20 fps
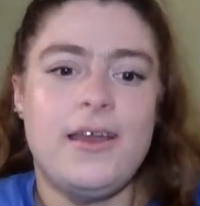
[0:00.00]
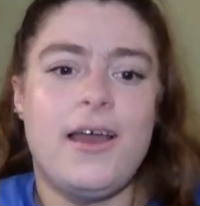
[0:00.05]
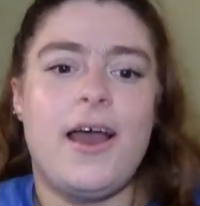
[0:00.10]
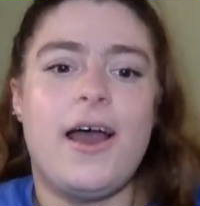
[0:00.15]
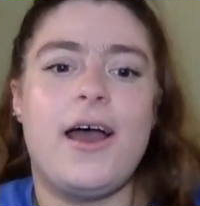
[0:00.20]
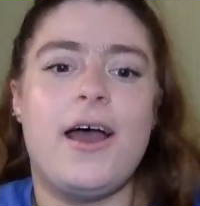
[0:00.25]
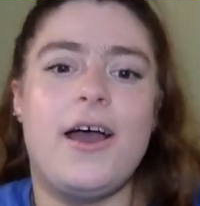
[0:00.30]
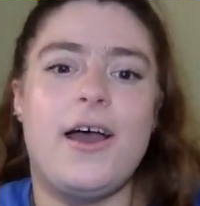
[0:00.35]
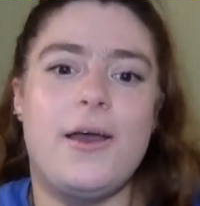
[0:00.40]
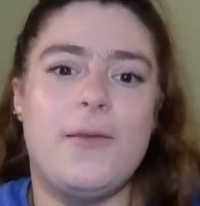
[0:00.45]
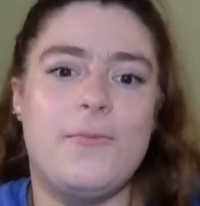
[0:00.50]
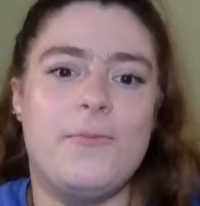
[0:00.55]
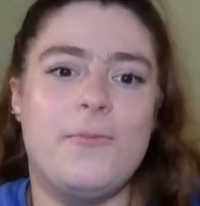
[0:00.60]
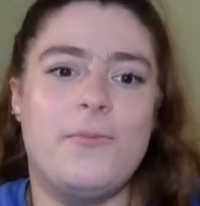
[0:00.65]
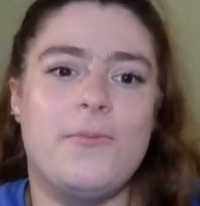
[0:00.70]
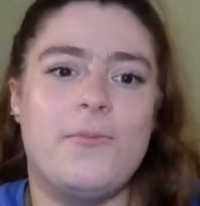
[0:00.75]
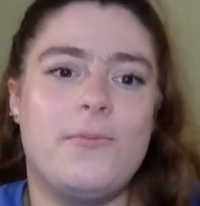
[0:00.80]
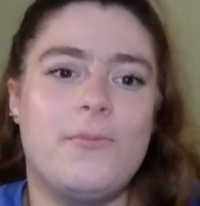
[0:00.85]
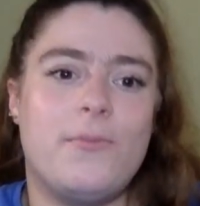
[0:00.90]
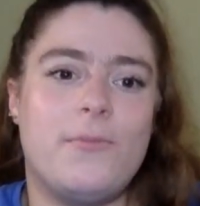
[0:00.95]

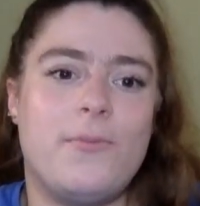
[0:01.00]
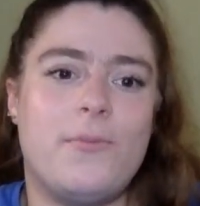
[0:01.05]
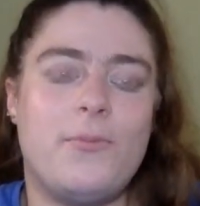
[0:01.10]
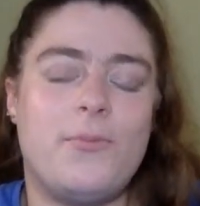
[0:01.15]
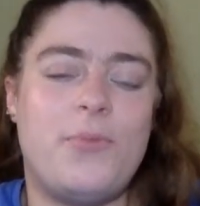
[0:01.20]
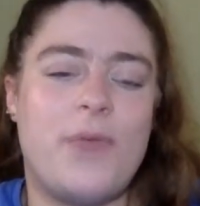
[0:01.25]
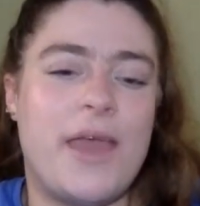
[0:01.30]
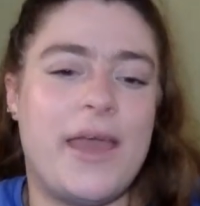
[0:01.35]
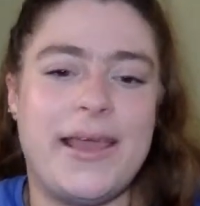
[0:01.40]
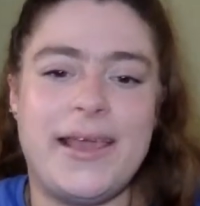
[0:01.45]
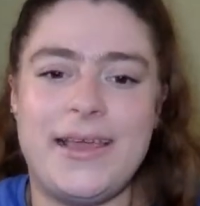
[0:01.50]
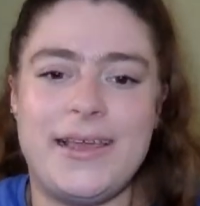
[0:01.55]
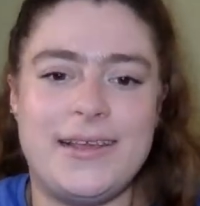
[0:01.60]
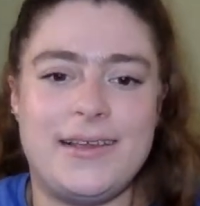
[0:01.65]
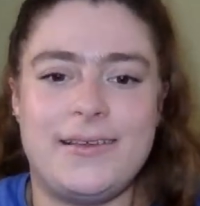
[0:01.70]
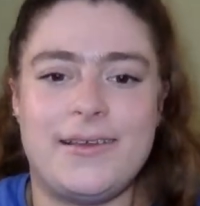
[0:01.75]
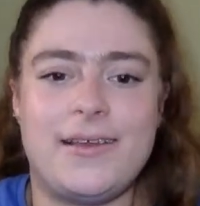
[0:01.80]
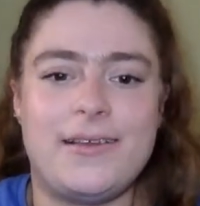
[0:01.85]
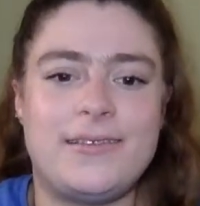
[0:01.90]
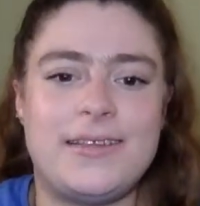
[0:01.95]

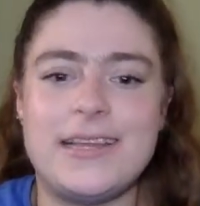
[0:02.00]
they